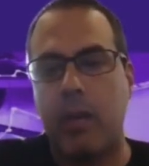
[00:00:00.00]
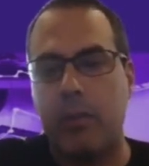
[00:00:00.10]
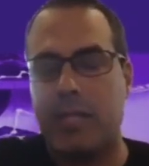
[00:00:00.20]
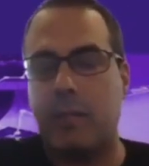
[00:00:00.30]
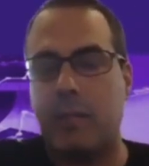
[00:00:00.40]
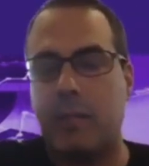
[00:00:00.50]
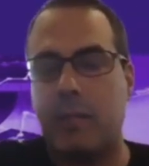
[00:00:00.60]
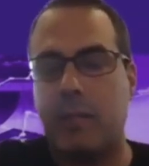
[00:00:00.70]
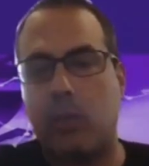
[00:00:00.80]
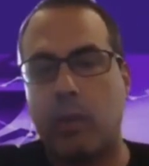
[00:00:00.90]
we see
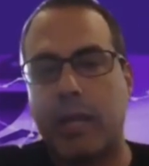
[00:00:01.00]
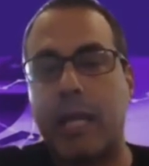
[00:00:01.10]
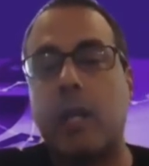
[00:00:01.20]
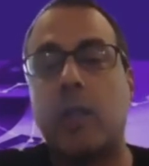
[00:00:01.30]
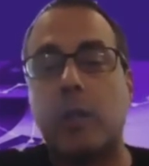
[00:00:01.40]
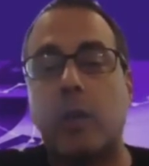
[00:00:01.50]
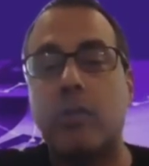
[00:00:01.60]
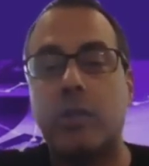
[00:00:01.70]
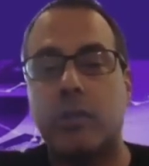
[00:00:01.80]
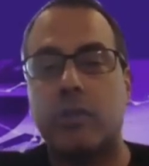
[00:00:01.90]
people working
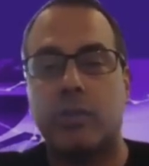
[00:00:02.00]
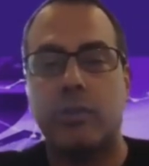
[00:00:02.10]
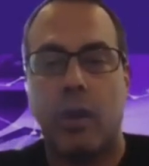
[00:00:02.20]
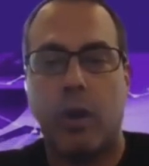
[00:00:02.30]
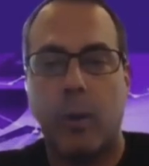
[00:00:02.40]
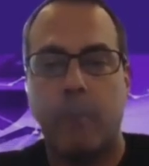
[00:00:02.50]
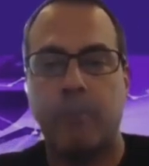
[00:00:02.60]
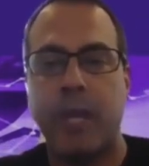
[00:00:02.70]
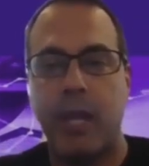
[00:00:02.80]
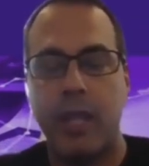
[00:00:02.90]
closer to home
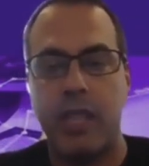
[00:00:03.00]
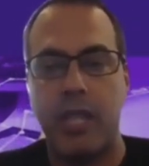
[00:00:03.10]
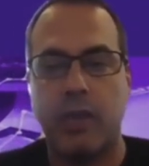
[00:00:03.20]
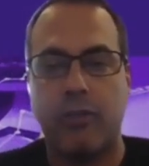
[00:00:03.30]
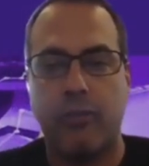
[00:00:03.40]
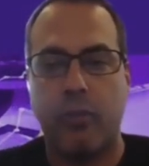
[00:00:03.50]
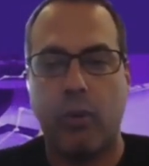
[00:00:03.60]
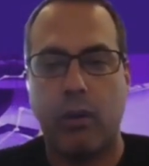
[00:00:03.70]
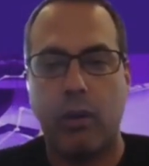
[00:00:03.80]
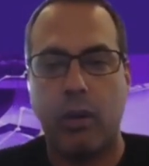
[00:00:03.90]

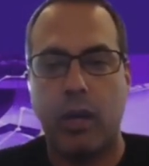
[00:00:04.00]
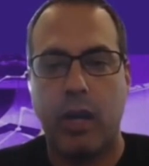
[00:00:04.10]
Therefore,